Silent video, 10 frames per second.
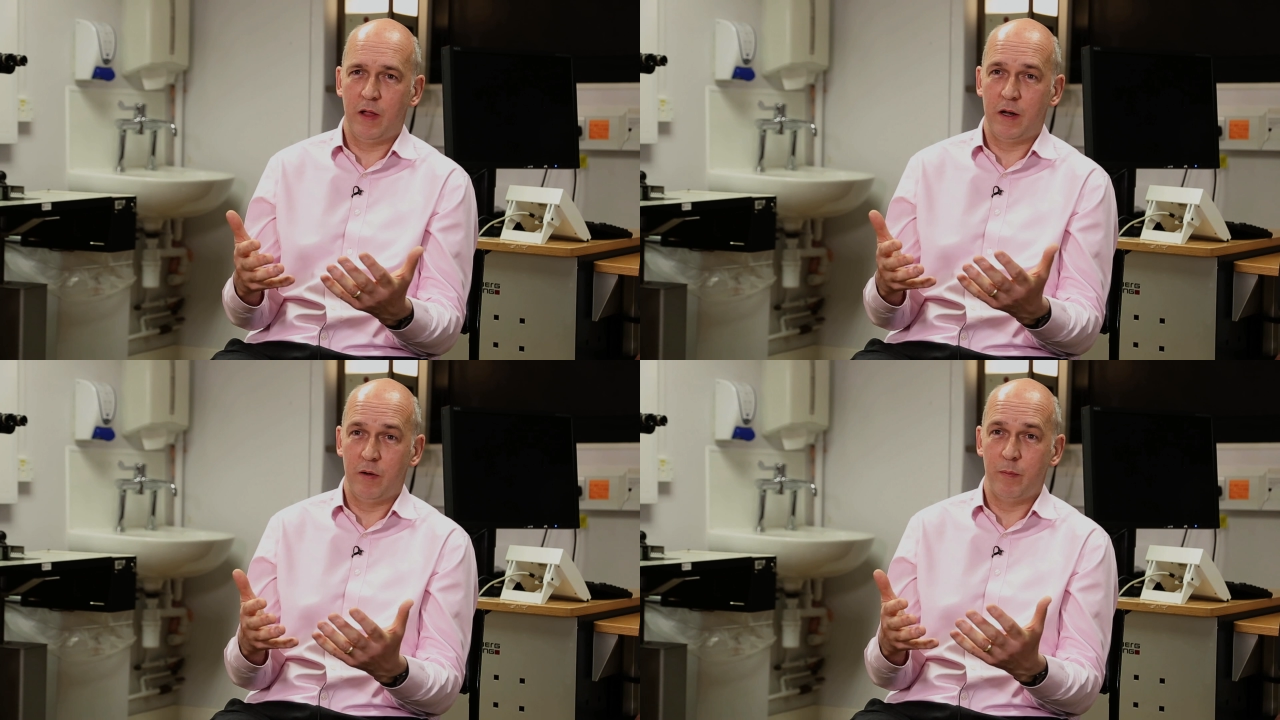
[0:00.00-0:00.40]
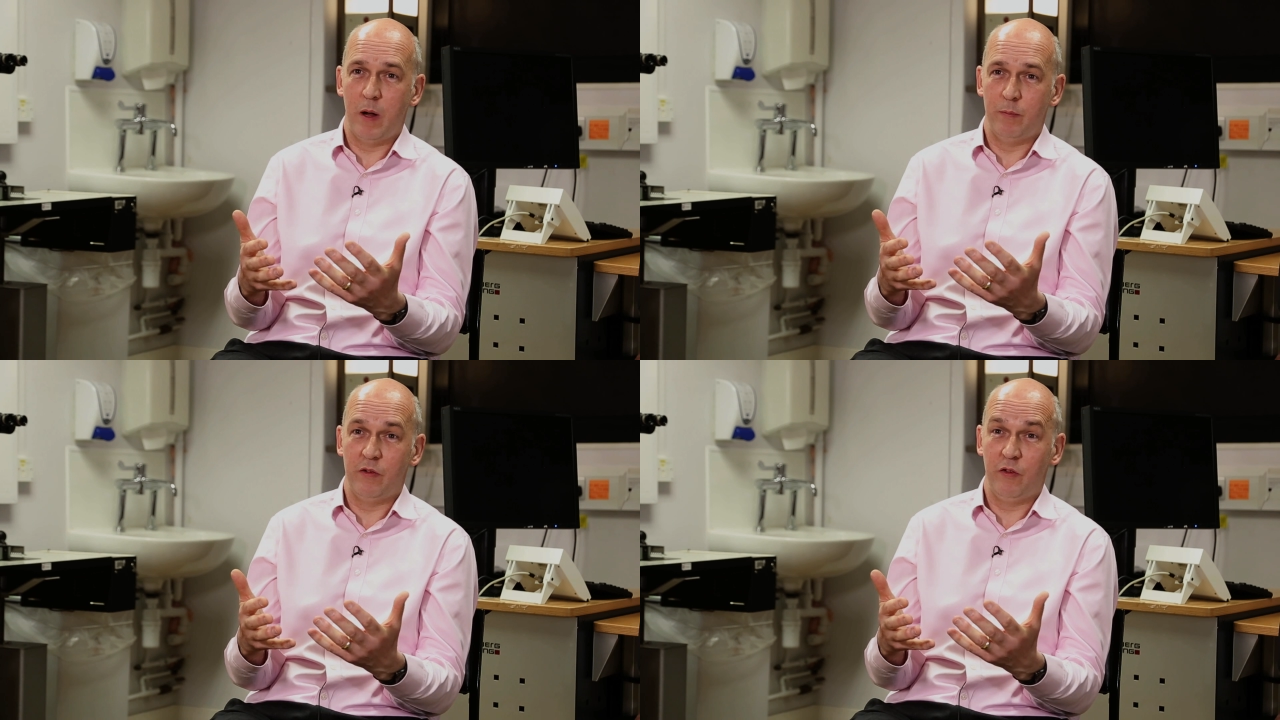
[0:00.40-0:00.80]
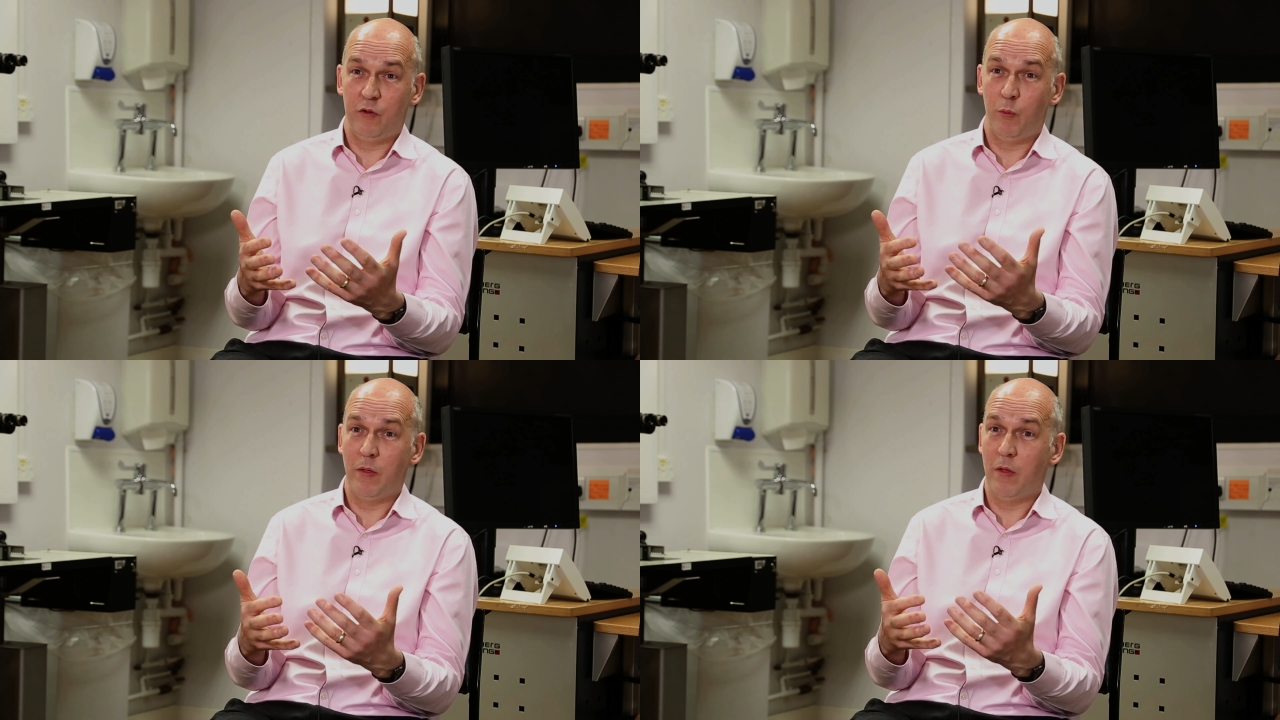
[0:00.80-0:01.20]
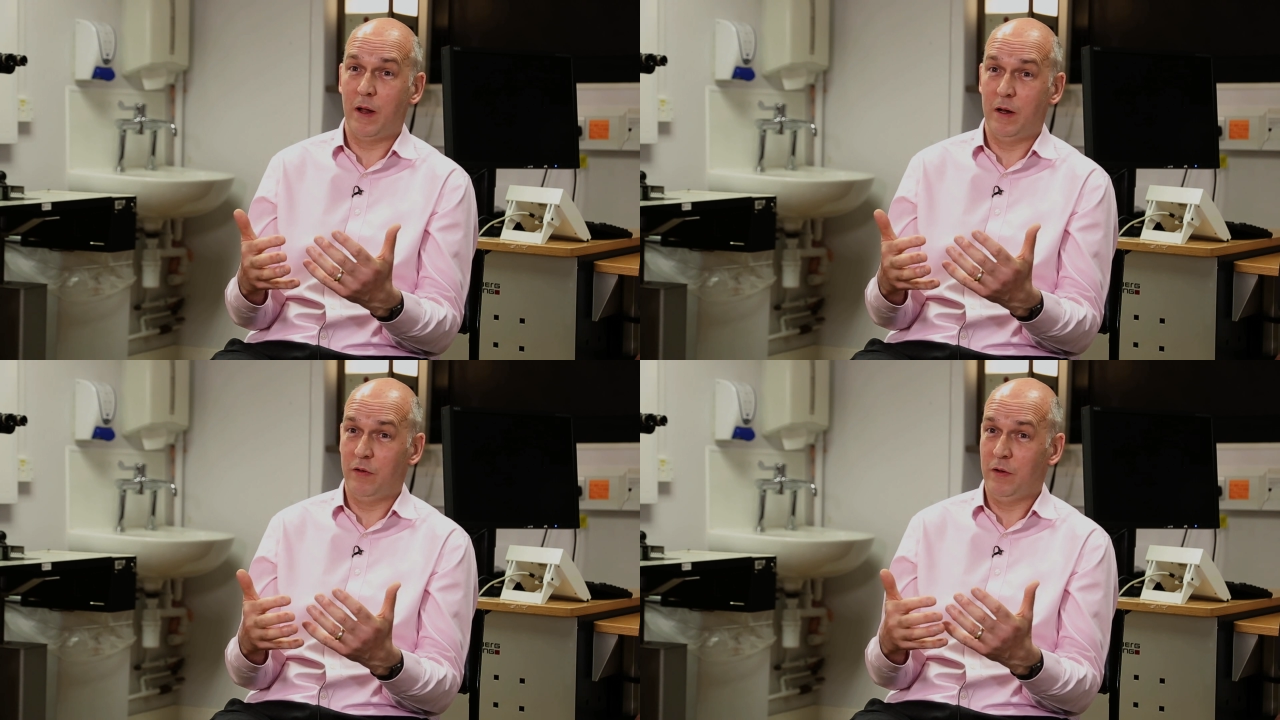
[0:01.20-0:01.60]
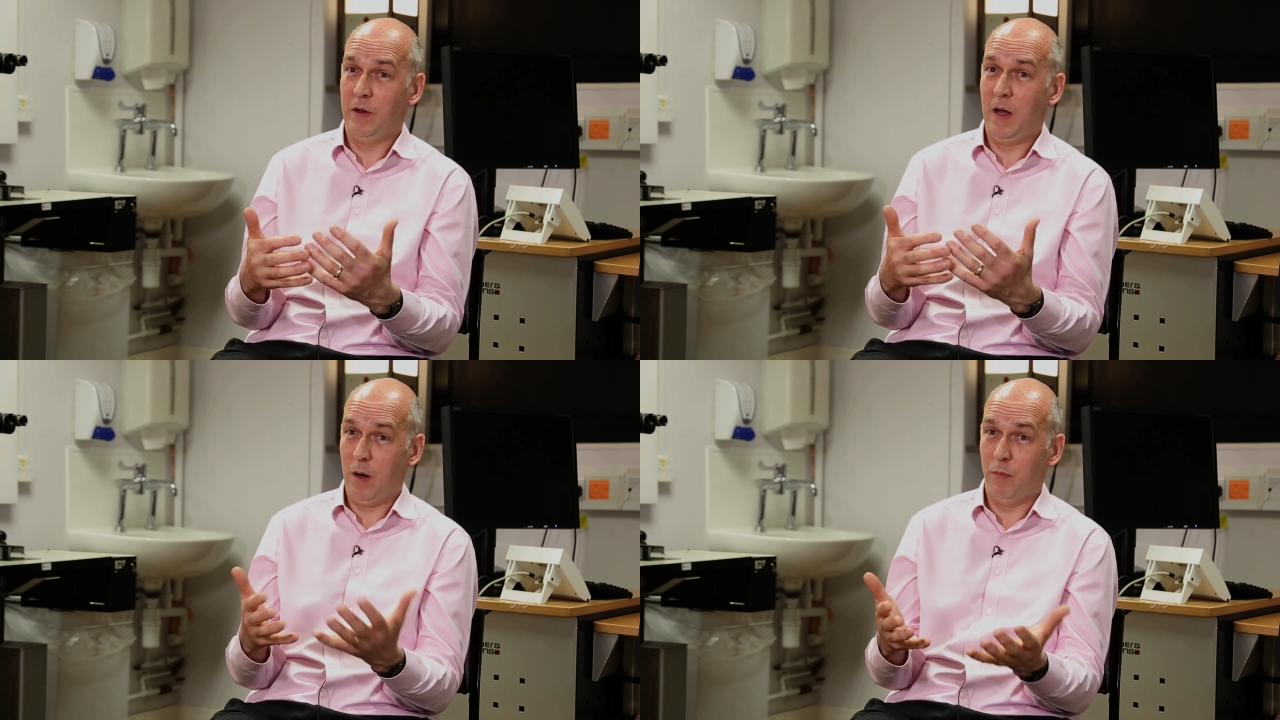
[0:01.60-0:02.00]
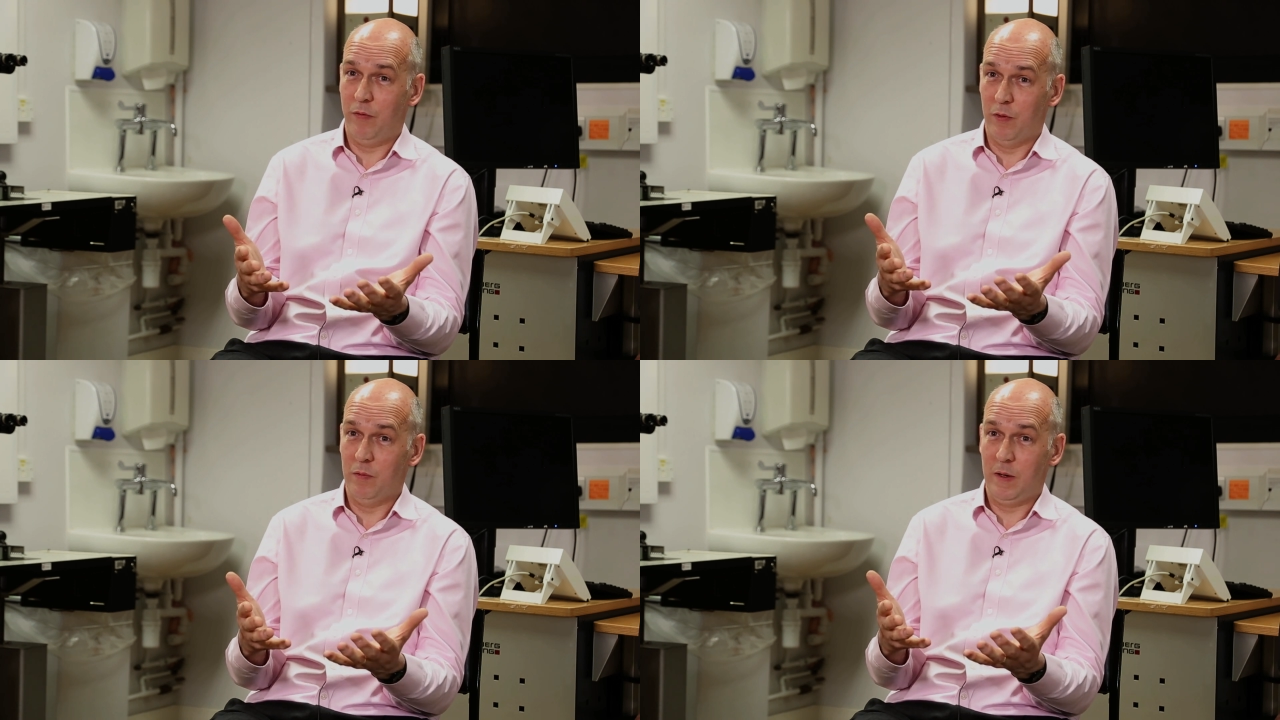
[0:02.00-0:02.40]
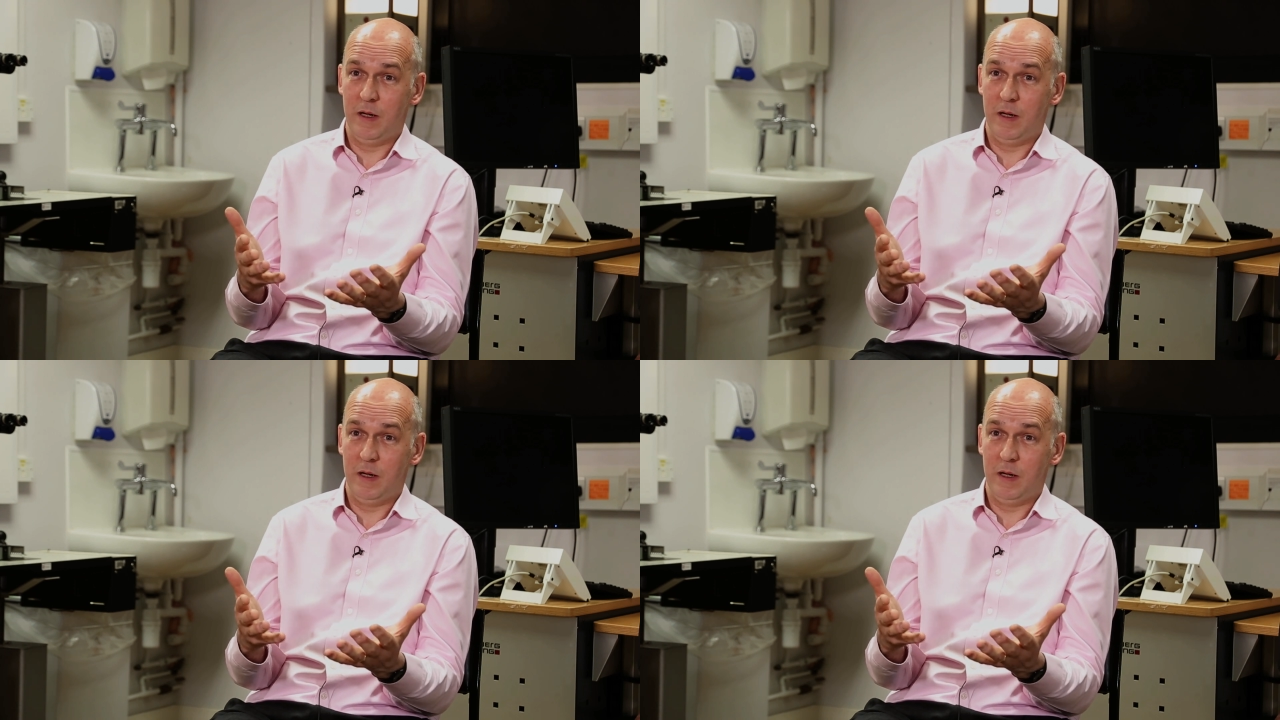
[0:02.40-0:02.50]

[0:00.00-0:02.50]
to that in a moment as to whether that is helpful.